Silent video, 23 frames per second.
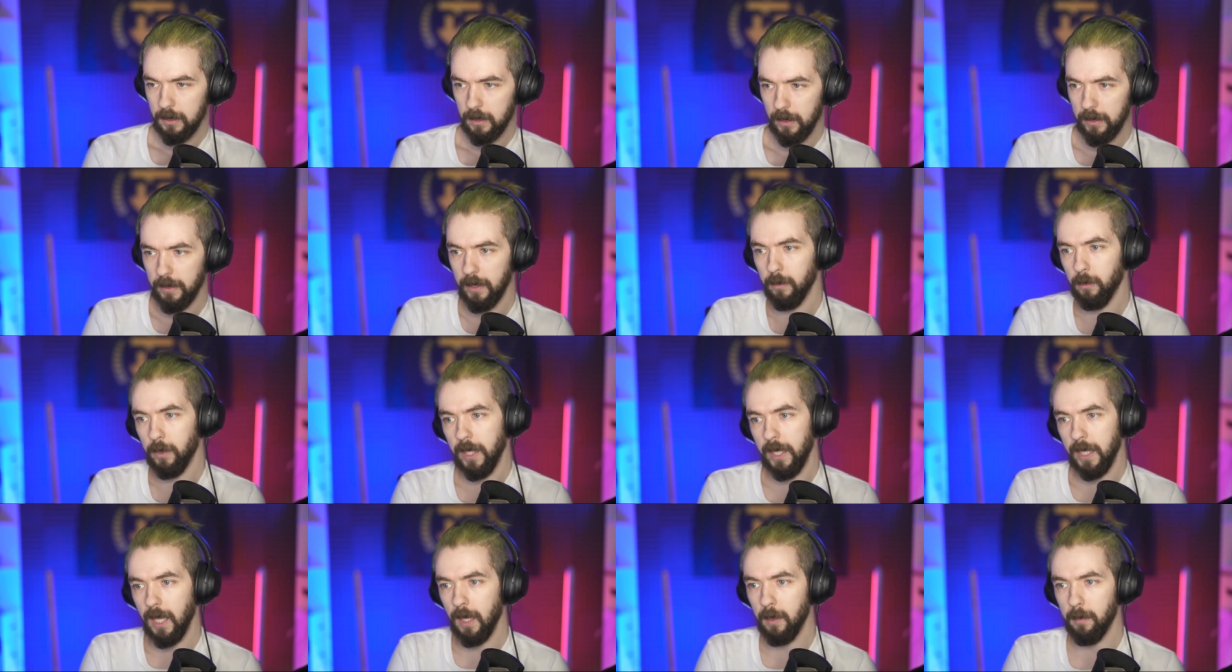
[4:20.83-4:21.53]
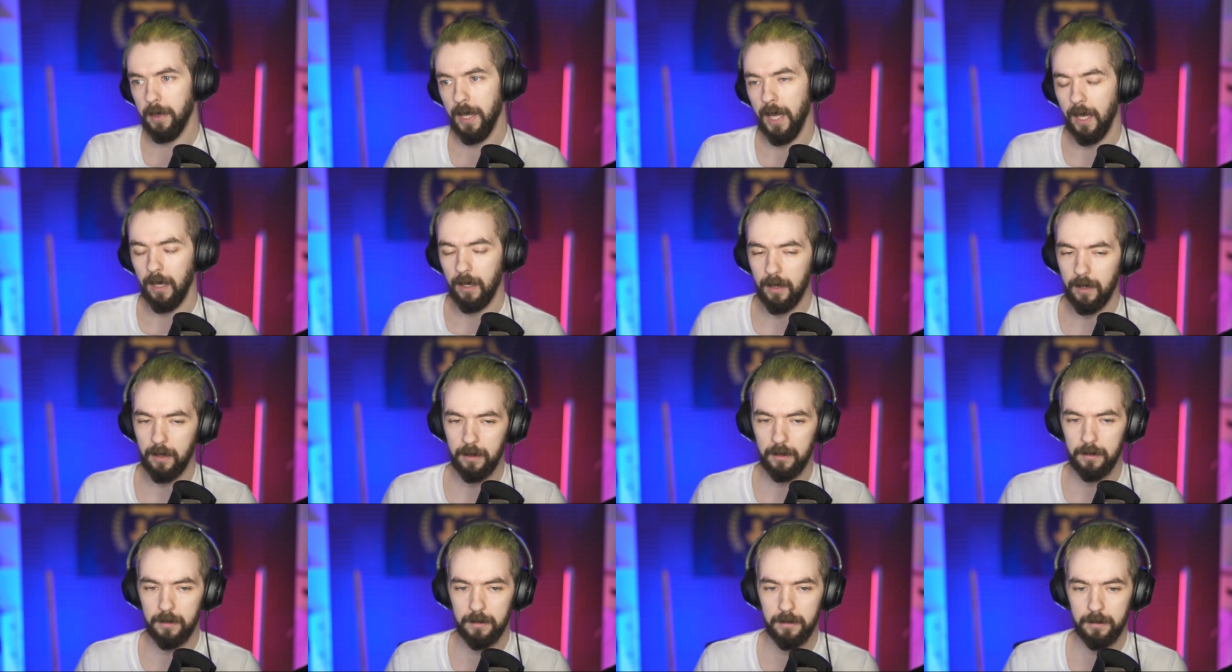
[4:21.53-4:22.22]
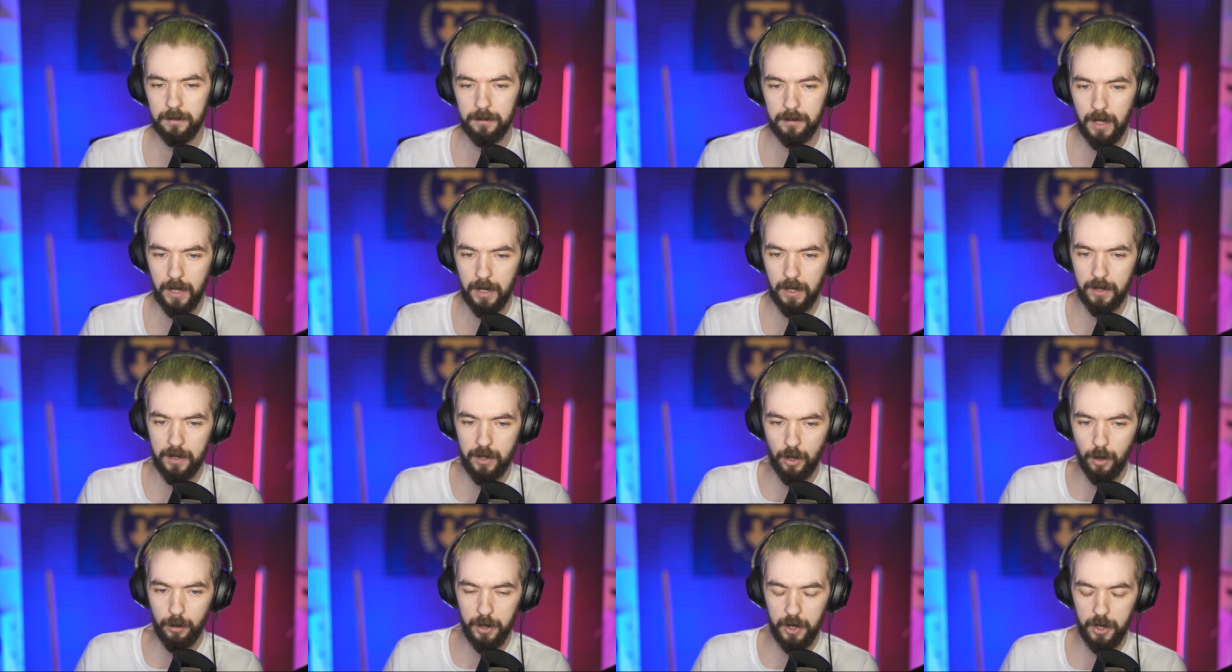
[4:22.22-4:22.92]
And then when I came back, I
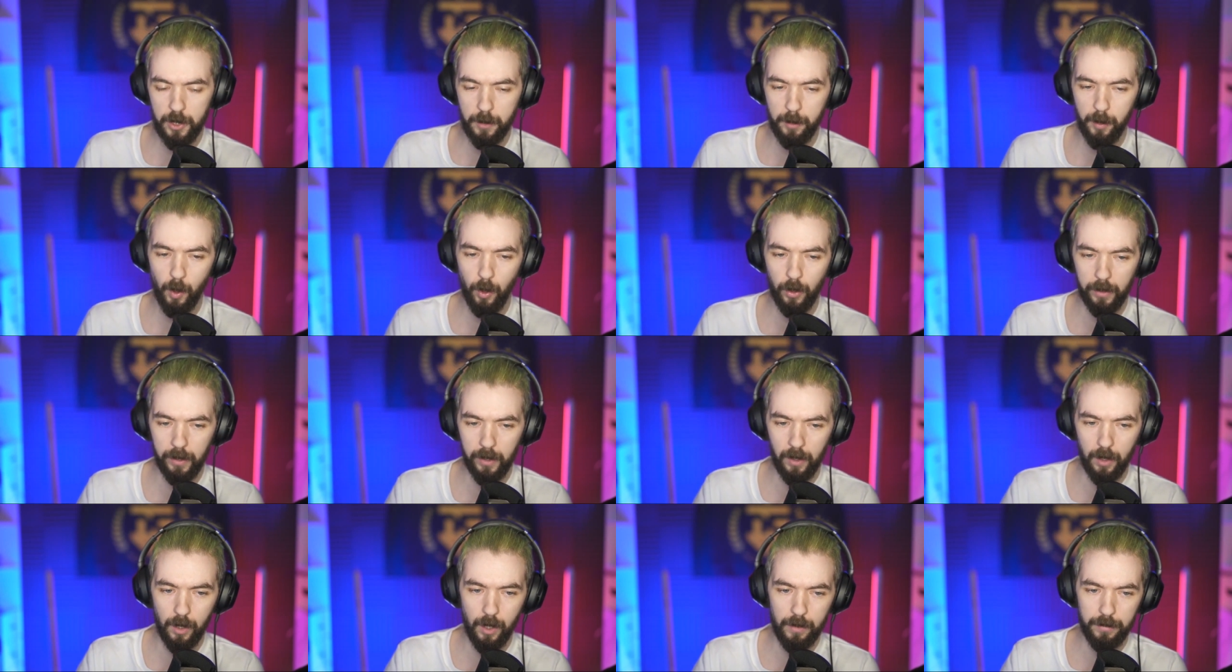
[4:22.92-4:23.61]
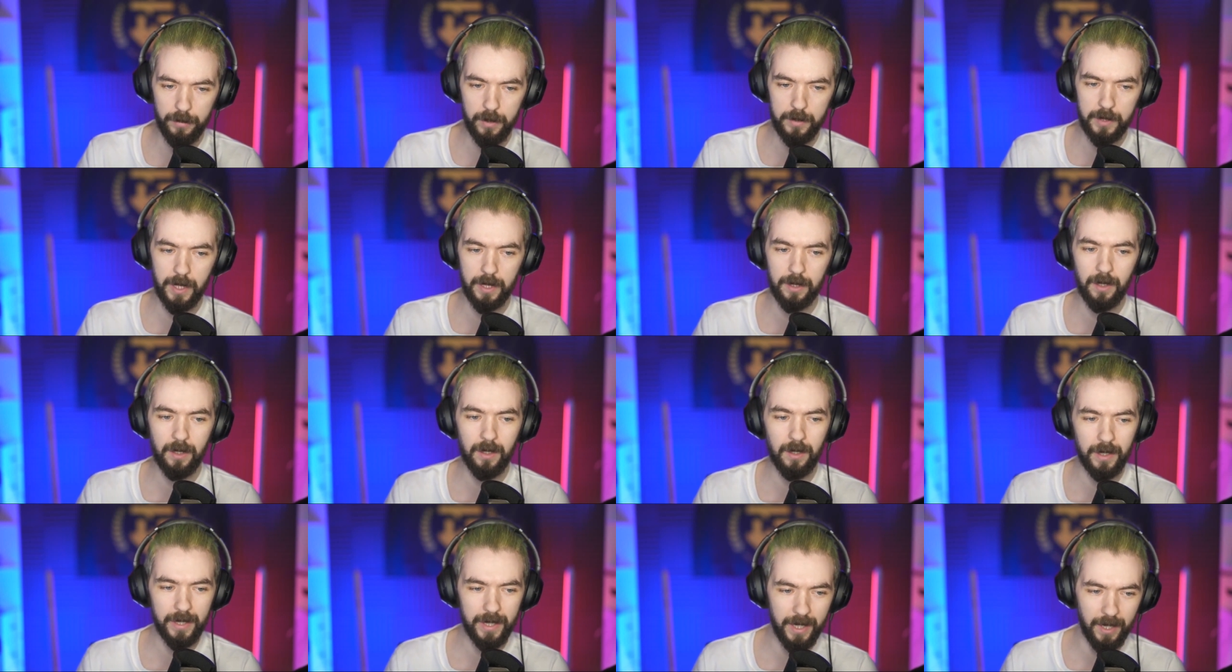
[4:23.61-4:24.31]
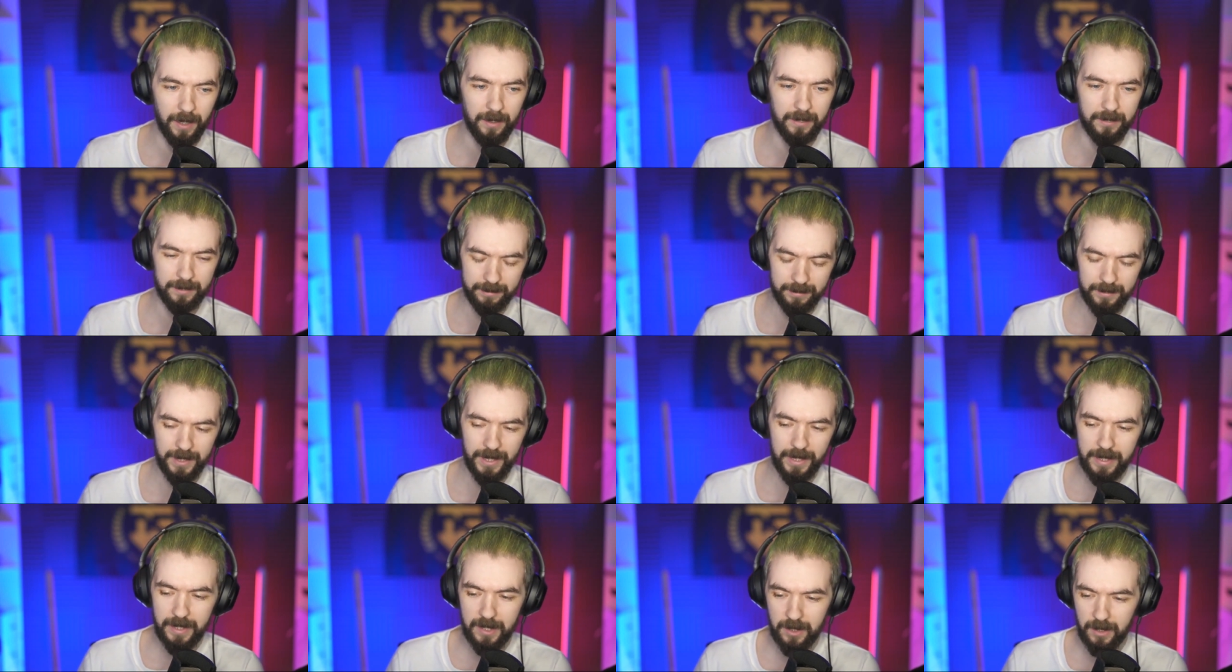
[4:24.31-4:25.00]
got so much support and love and I was like, oh yeah,
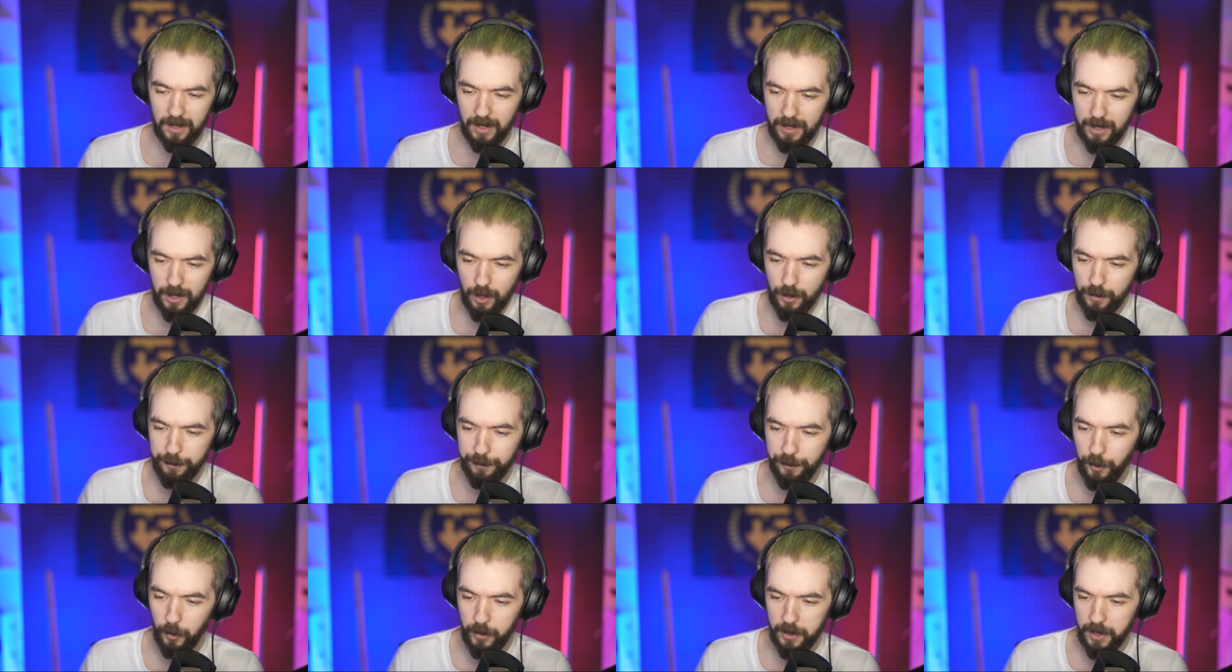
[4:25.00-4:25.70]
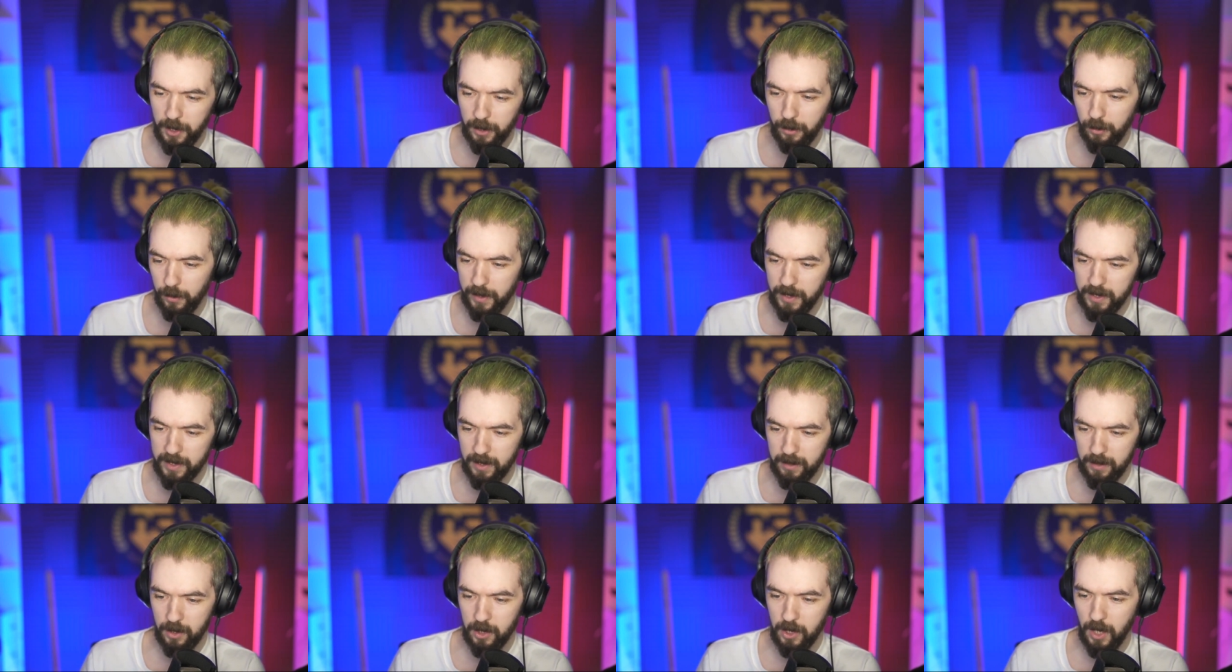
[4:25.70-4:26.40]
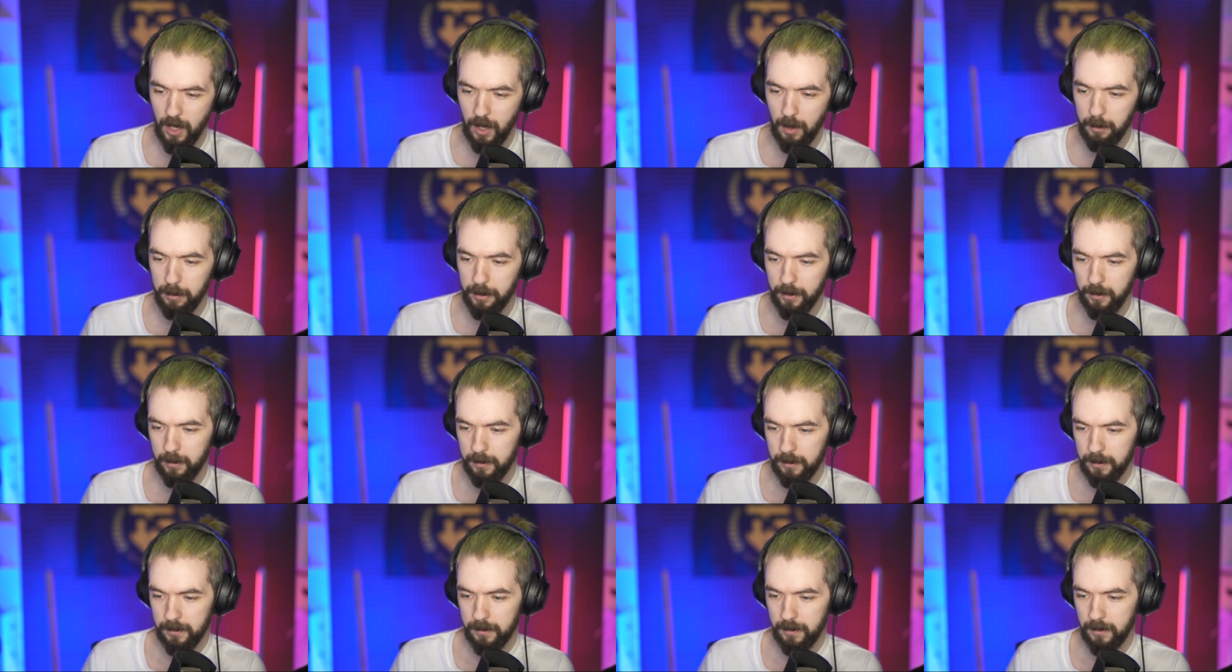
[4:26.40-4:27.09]
it's just fun to do this as a job
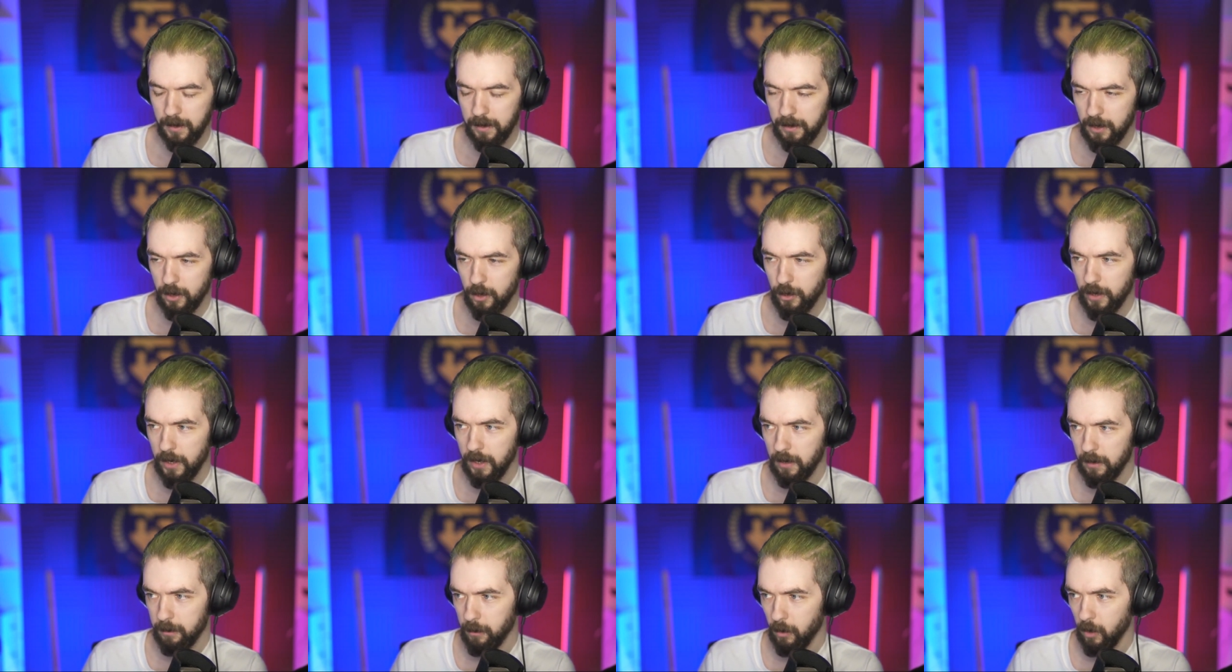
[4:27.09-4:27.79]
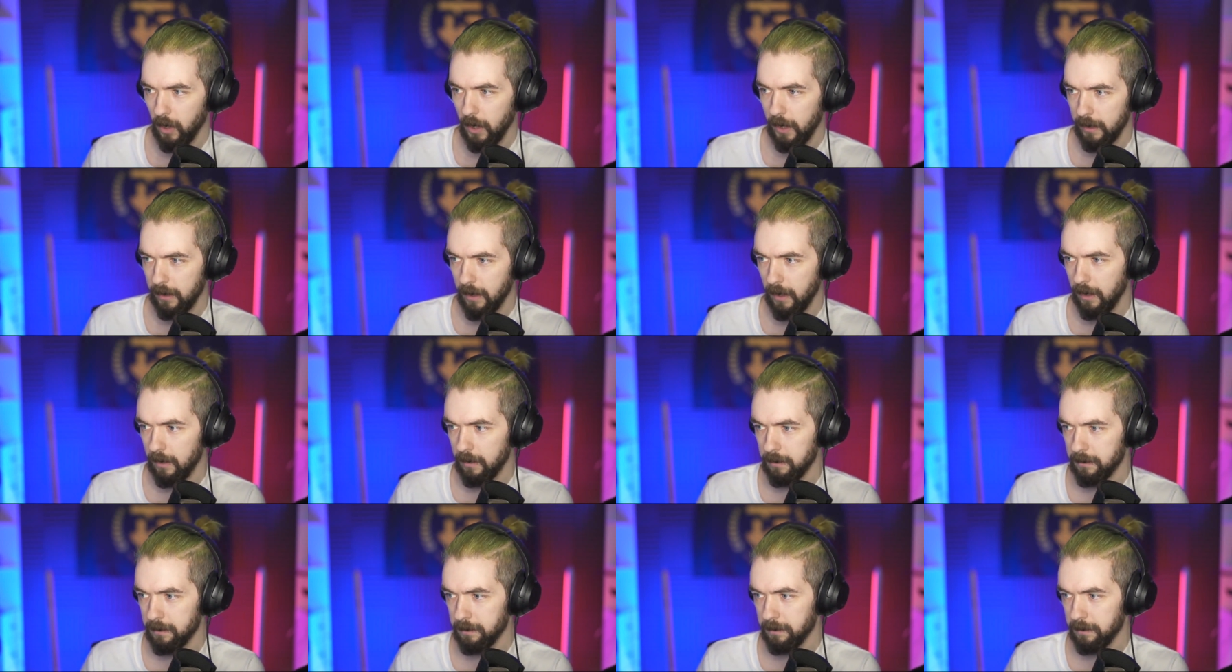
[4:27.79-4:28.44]
and to treat it more like that.